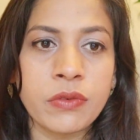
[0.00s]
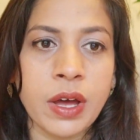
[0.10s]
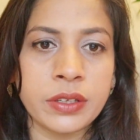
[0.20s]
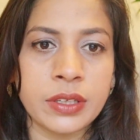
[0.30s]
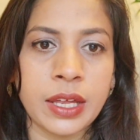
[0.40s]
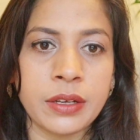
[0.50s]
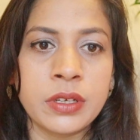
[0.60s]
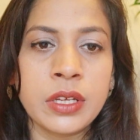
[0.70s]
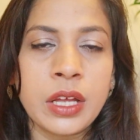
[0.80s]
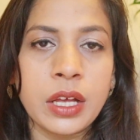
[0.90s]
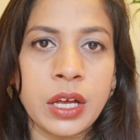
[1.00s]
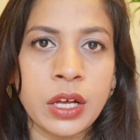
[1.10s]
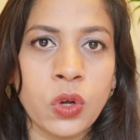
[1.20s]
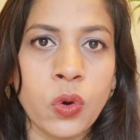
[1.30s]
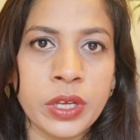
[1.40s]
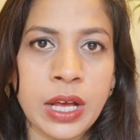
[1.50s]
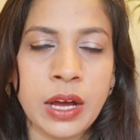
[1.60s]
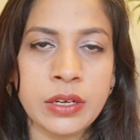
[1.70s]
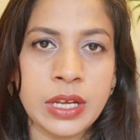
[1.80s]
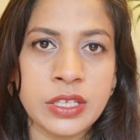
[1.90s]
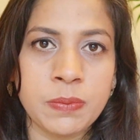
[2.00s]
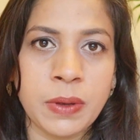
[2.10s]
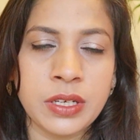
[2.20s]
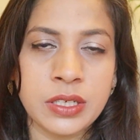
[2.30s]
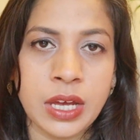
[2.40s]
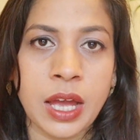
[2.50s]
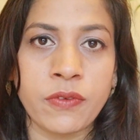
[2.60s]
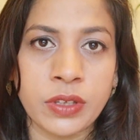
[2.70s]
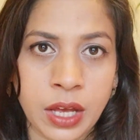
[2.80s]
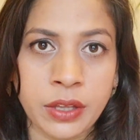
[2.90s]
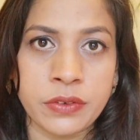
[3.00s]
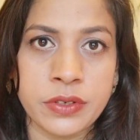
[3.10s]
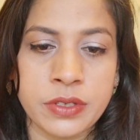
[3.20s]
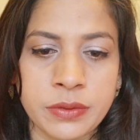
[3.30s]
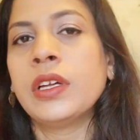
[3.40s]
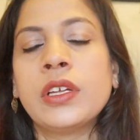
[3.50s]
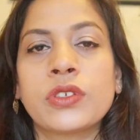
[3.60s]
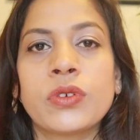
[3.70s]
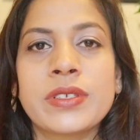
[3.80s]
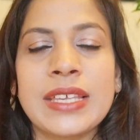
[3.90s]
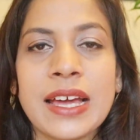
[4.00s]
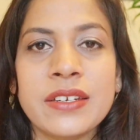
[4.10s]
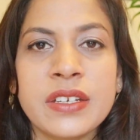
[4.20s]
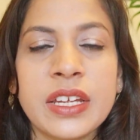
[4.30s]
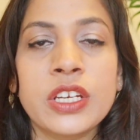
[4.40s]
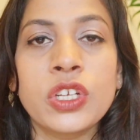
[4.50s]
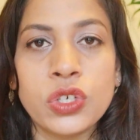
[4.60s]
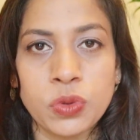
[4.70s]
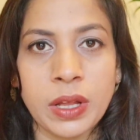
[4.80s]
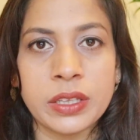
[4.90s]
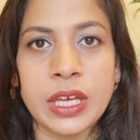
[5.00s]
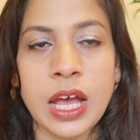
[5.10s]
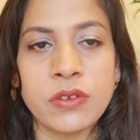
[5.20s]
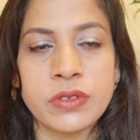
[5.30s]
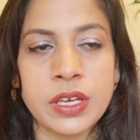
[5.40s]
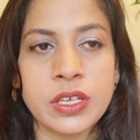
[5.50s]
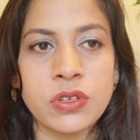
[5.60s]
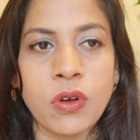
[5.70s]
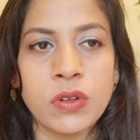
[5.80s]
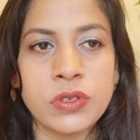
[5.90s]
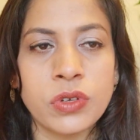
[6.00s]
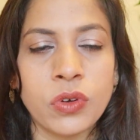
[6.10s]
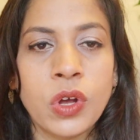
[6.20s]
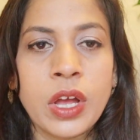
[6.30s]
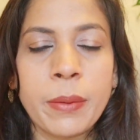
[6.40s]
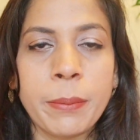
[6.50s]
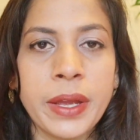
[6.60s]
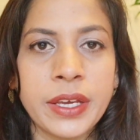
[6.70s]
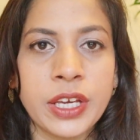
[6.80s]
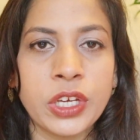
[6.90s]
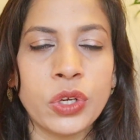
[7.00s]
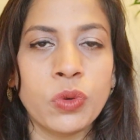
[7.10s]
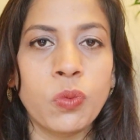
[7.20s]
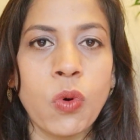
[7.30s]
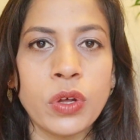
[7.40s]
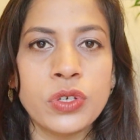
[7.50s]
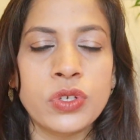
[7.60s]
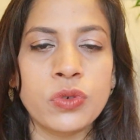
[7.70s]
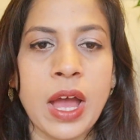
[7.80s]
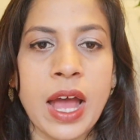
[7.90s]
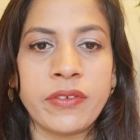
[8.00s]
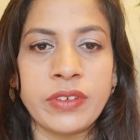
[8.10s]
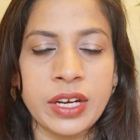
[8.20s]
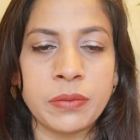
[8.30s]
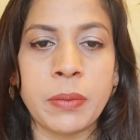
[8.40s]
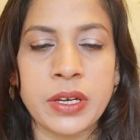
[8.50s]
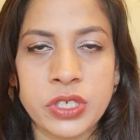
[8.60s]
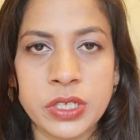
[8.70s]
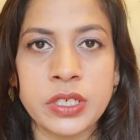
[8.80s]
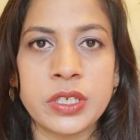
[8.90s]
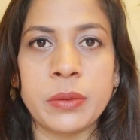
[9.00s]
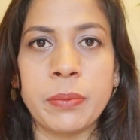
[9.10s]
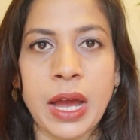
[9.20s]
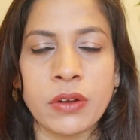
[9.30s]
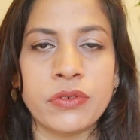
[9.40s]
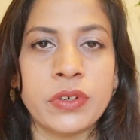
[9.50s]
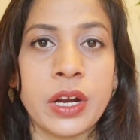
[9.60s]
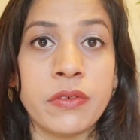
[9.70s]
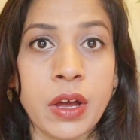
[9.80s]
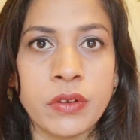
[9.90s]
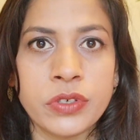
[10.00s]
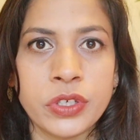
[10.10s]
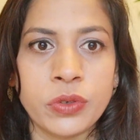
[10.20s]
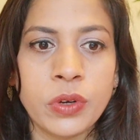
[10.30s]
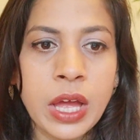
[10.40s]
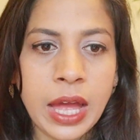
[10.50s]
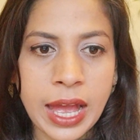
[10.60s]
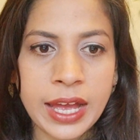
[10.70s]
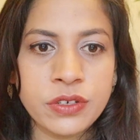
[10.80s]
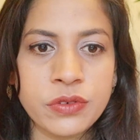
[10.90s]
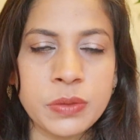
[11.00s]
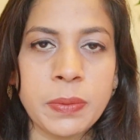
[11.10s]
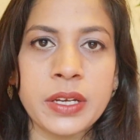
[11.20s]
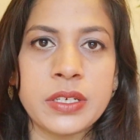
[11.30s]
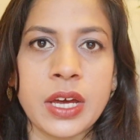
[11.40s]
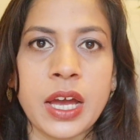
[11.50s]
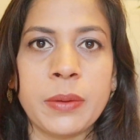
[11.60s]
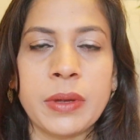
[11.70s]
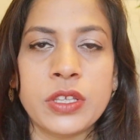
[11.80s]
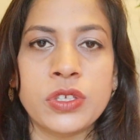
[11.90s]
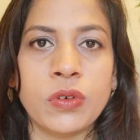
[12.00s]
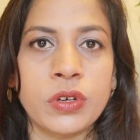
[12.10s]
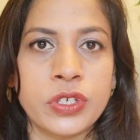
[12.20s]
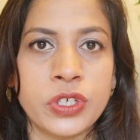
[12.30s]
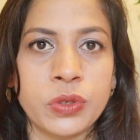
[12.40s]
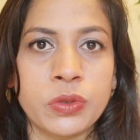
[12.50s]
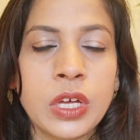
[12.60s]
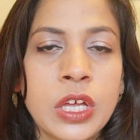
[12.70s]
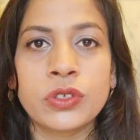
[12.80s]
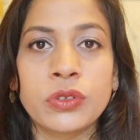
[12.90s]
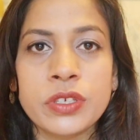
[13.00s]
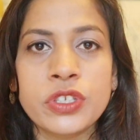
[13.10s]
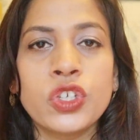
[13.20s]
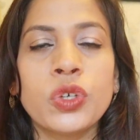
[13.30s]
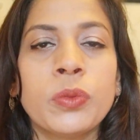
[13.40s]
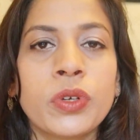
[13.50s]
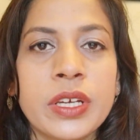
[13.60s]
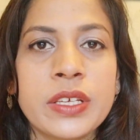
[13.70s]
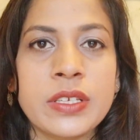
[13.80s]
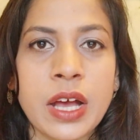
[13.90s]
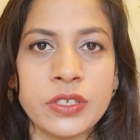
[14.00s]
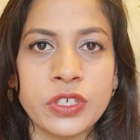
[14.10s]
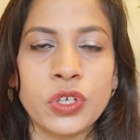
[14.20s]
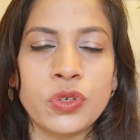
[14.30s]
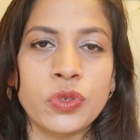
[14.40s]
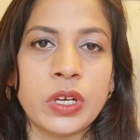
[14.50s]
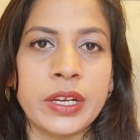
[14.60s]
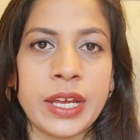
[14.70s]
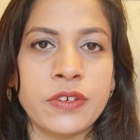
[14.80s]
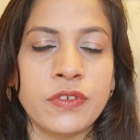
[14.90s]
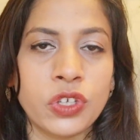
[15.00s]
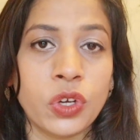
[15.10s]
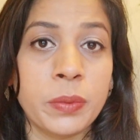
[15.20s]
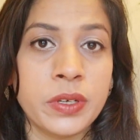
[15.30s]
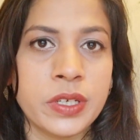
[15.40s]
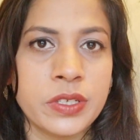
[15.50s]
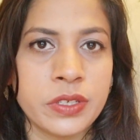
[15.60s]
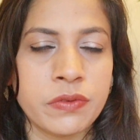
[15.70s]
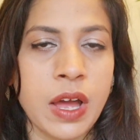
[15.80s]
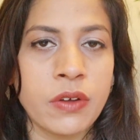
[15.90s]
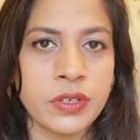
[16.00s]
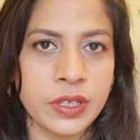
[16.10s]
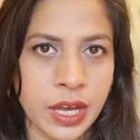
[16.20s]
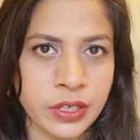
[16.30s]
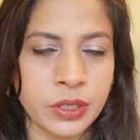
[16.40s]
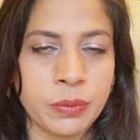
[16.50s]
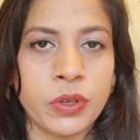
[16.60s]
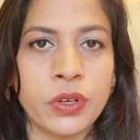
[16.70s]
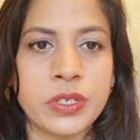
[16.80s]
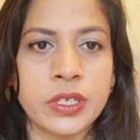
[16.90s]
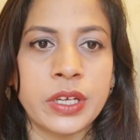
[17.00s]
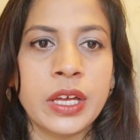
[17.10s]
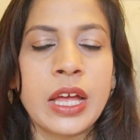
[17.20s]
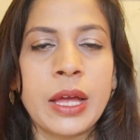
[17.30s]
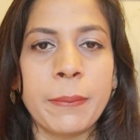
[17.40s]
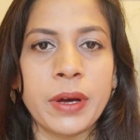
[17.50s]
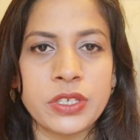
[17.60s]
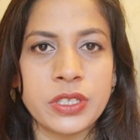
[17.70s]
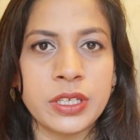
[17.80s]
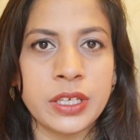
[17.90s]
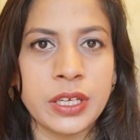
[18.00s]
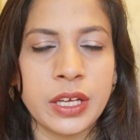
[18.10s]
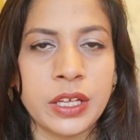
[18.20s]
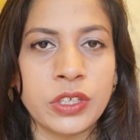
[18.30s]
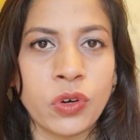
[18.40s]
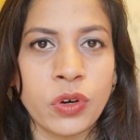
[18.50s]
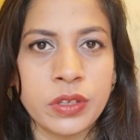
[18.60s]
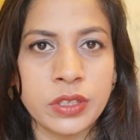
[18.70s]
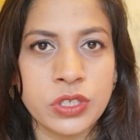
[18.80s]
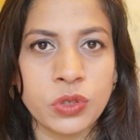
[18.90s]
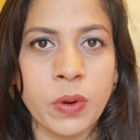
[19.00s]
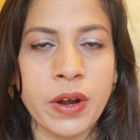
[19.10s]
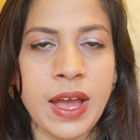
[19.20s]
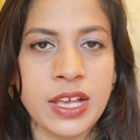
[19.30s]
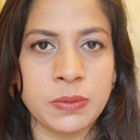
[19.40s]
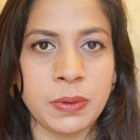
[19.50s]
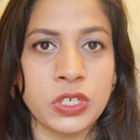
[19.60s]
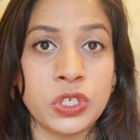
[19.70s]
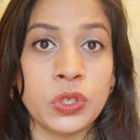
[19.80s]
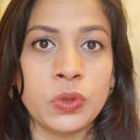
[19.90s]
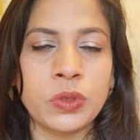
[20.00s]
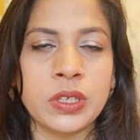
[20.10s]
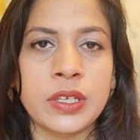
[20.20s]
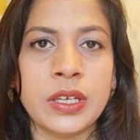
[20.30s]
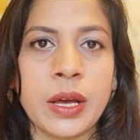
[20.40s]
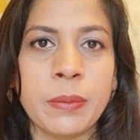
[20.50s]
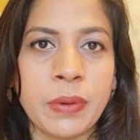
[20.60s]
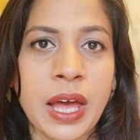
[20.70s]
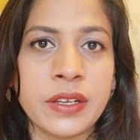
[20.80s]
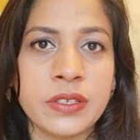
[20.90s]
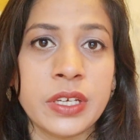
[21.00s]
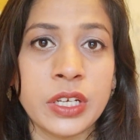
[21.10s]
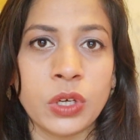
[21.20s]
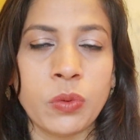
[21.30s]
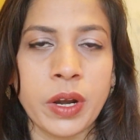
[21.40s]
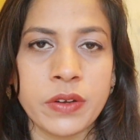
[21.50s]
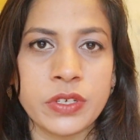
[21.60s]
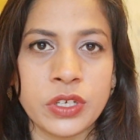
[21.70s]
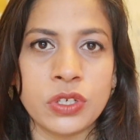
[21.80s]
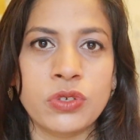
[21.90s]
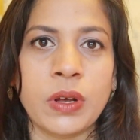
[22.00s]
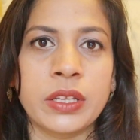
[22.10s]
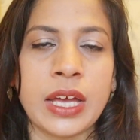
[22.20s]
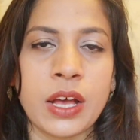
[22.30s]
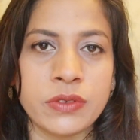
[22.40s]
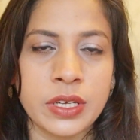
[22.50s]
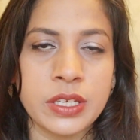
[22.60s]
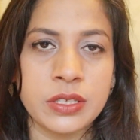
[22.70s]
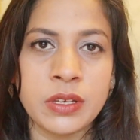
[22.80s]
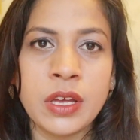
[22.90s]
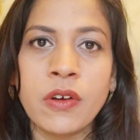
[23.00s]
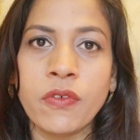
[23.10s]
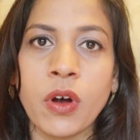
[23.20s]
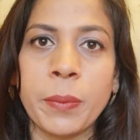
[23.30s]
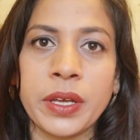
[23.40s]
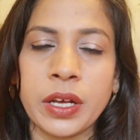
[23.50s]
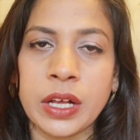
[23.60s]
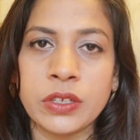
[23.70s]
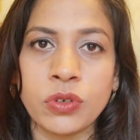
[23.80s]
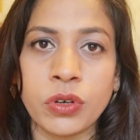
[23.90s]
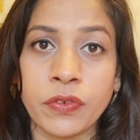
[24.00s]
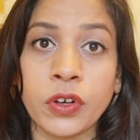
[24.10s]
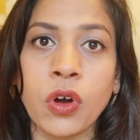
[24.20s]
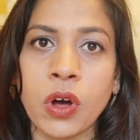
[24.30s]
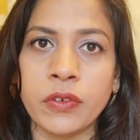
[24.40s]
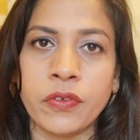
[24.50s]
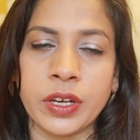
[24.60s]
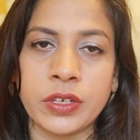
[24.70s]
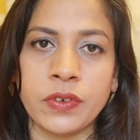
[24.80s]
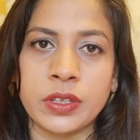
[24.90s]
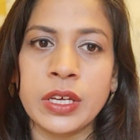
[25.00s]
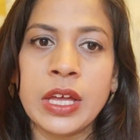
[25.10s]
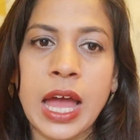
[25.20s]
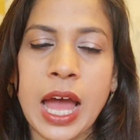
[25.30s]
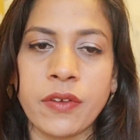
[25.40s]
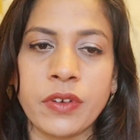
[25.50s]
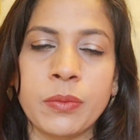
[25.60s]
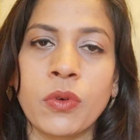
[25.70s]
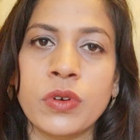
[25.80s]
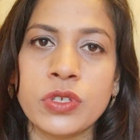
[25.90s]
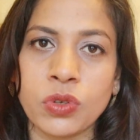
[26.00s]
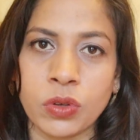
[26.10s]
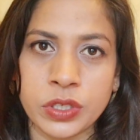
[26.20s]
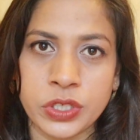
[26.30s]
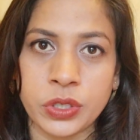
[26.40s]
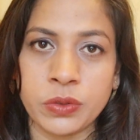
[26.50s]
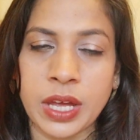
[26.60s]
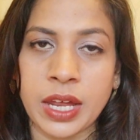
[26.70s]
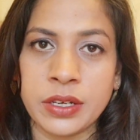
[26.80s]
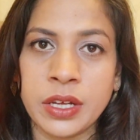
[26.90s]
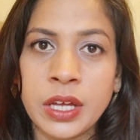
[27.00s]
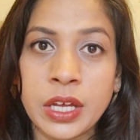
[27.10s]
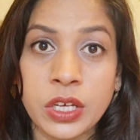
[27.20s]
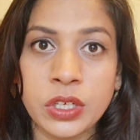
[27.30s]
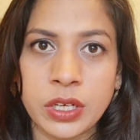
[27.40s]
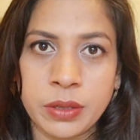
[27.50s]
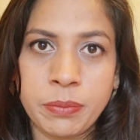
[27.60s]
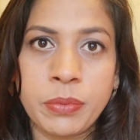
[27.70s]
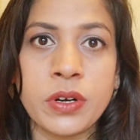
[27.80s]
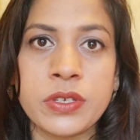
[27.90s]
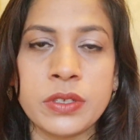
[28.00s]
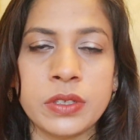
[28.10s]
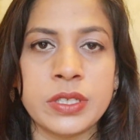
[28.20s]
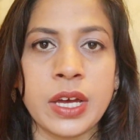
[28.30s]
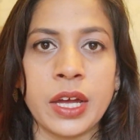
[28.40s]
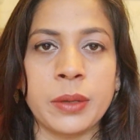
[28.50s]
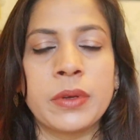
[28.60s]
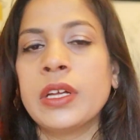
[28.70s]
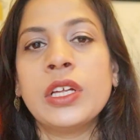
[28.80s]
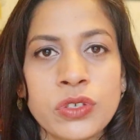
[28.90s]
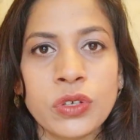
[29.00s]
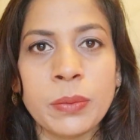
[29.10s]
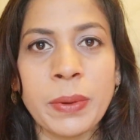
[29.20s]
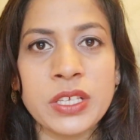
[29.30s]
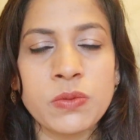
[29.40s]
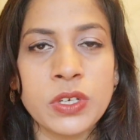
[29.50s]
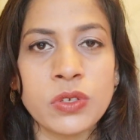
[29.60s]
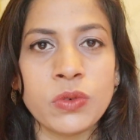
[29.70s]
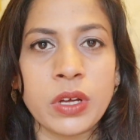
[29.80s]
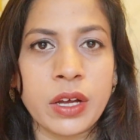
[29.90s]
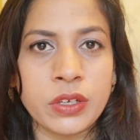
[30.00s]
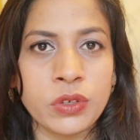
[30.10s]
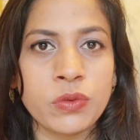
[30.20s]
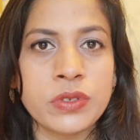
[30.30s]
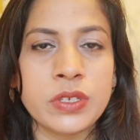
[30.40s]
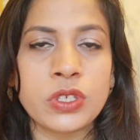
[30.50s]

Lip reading: rather than going out and spending time with others. So Saturn in your 12th house is also making you want to have that much needed boundary around you and to spend time in solitude. So this new moon is asking you to connect with your immediate surrounding and community, but the square aspect to the planets in Aquarius in your 12th house is forming a sort of a conflict with having more solitude and personal time. So the best way to use the